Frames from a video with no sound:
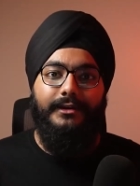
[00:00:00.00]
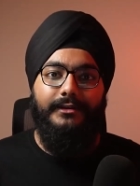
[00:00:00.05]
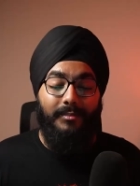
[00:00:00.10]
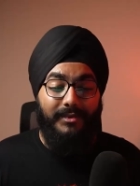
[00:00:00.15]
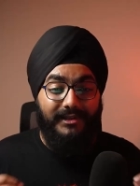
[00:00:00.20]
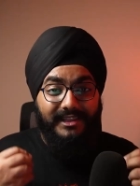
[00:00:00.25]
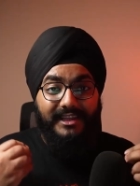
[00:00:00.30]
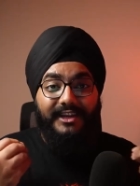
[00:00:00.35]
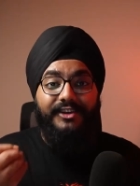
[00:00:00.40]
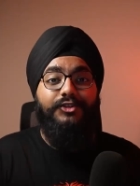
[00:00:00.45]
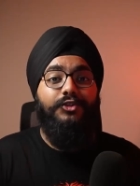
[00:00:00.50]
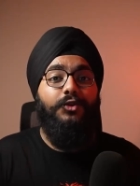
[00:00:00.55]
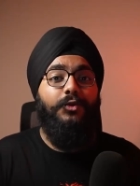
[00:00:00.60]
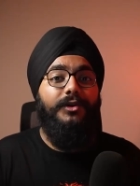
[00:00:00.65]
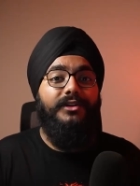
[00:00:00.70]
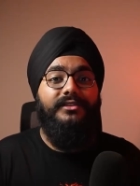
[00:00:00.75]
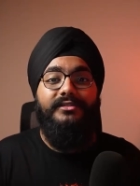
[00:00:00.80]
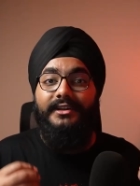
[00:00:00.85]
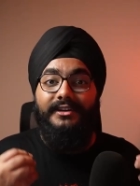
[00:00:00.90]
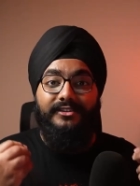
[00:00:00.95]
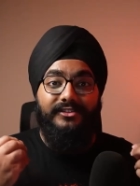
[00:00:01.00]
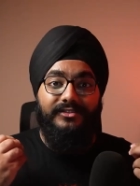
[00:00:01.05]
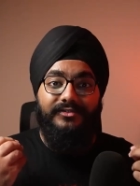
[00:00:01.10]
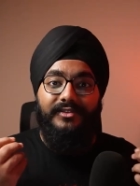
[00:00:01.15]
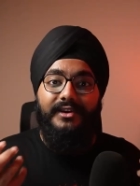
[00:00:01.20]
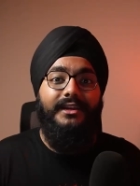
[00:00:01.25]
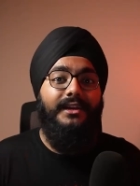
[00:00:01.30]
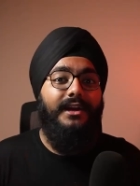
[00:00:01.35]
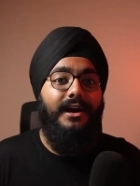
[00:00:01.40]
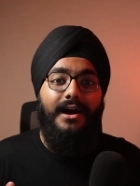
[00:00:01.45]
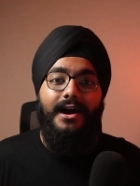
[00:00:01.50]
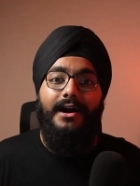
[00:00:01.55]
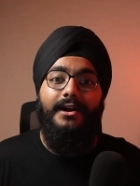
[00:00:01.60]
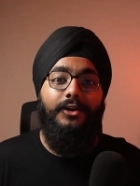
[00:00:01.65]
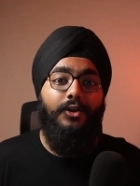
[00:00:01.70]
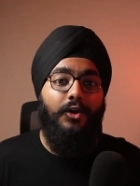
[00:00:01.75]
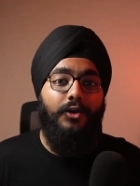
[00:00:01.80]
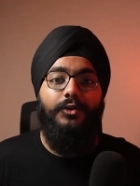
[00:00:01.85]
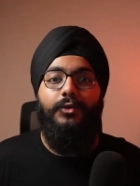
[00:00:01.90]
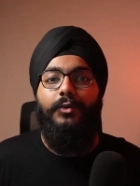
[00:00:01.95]
But the issue is it's very hard
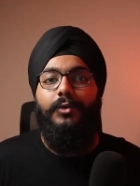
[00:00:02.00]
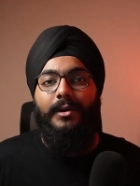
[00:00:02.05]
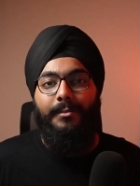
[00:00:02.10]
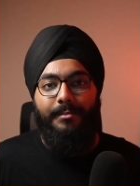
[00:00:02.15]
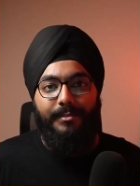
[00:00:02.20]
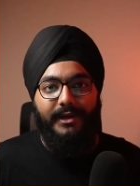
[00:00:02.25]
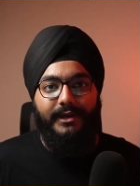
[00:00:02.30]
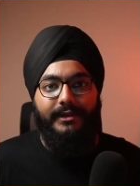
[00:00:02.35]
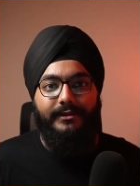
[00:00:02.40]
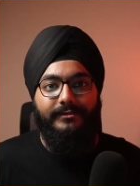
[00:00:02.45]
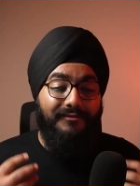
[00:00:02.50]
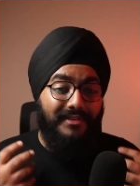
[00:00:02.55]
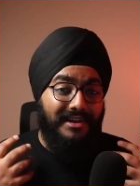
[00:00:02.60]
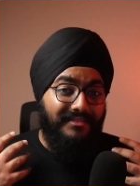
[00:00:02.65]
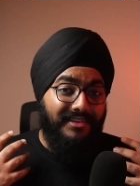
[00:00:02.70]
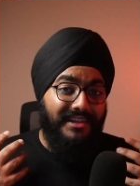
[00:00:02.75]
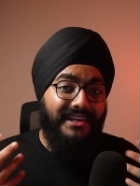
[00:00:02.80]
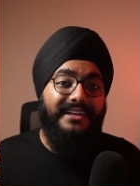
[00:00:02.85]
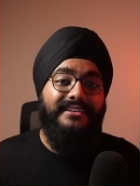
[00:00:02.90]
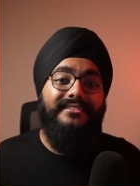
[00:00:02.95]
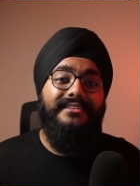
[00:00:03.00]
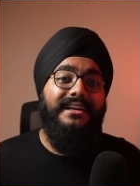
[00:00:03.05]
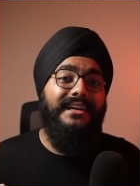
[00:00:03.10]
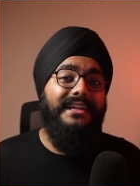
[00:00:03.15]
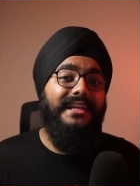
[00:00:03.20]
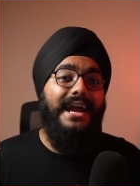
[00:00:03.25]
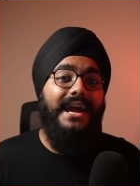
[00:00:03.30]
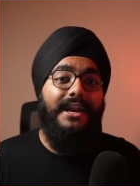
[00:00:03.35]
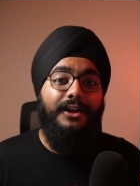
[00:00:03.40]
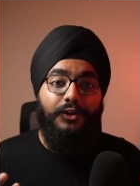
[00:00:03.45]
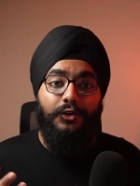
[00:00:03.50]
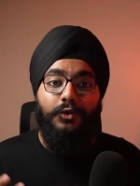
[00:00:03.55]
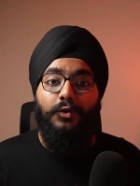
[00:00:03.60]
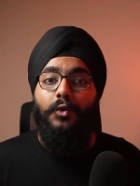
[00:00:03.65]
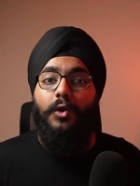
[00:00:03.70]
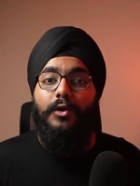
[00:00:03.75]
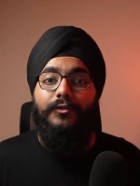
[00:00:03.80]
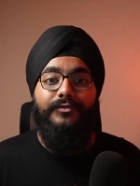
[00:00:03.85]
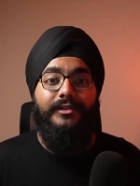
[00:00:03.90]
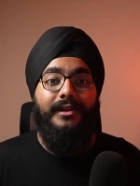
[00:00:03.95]
not to compare when we recently had
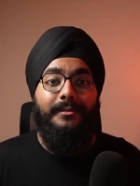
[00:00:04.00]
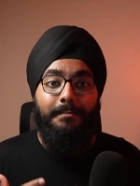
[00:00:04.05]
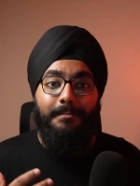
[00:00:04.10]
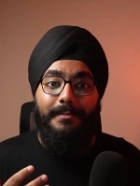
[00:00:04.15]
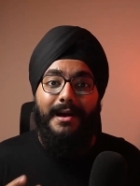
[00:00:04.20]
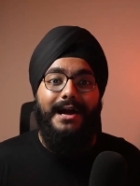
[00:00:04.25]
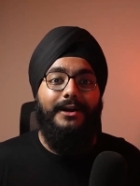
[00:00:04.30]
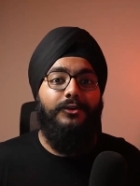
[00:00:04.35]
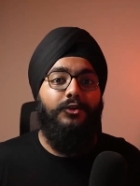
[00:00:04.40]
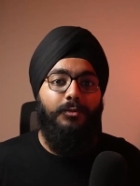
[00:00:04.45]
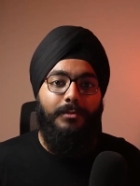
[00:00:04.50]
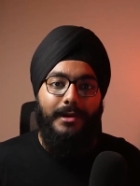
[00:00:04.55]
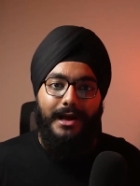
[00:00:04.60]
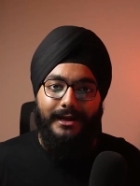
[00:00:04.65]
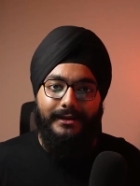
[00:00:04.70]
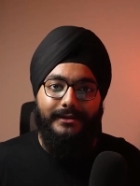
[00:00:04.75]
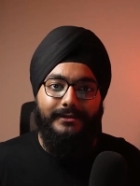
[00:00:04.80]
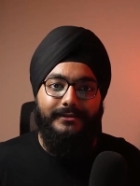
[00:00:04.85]
two of them back to back,